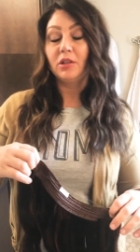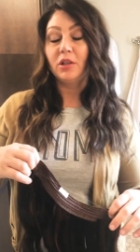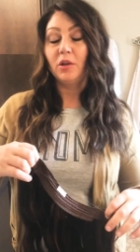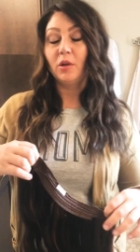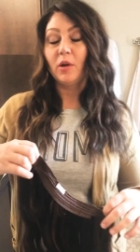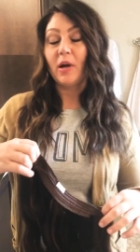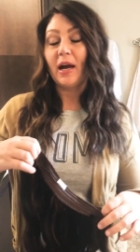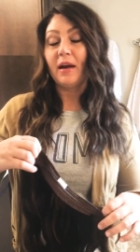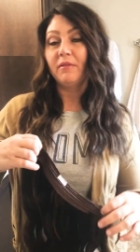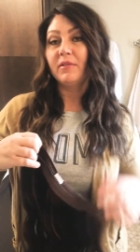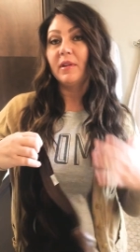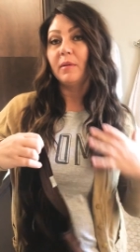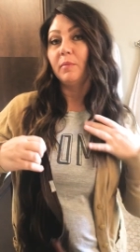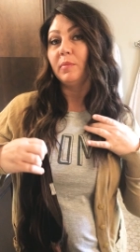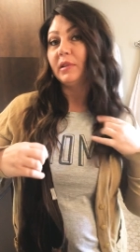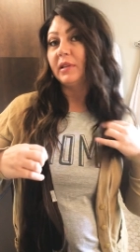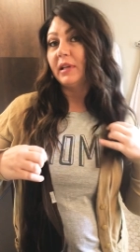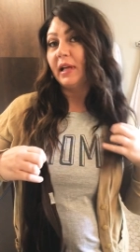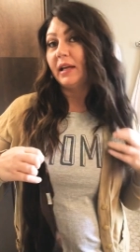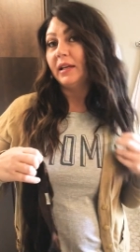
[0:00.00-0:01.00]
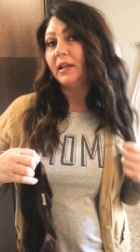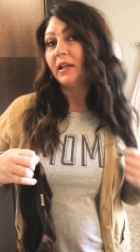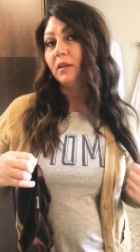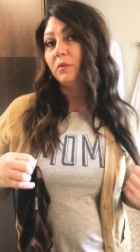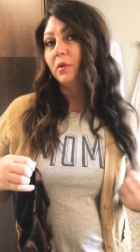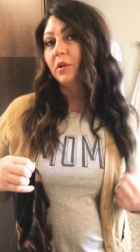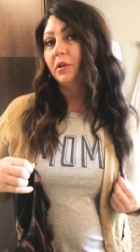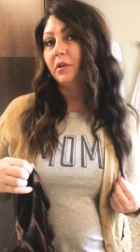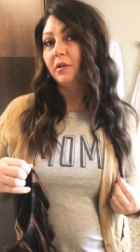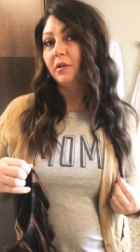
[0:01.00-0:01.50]
to have them blend in
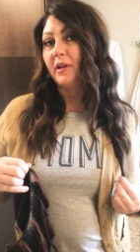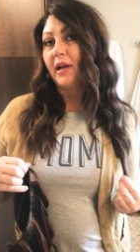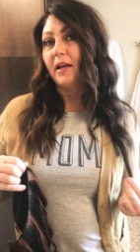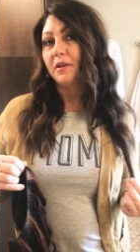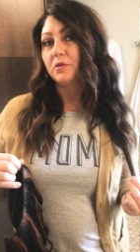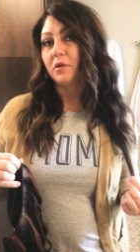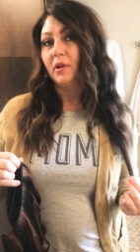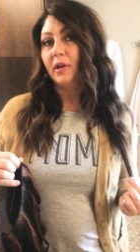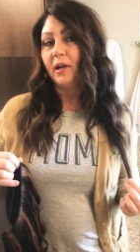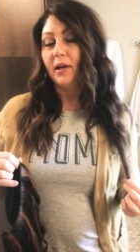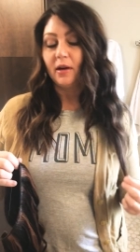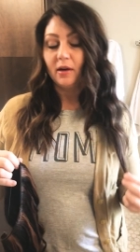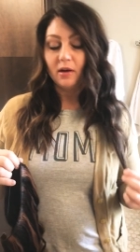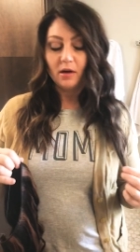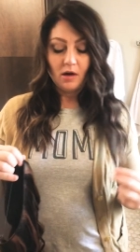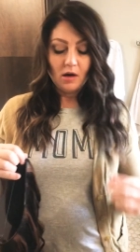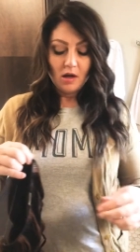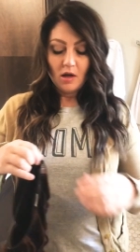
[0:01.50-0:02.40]
with your natural hair.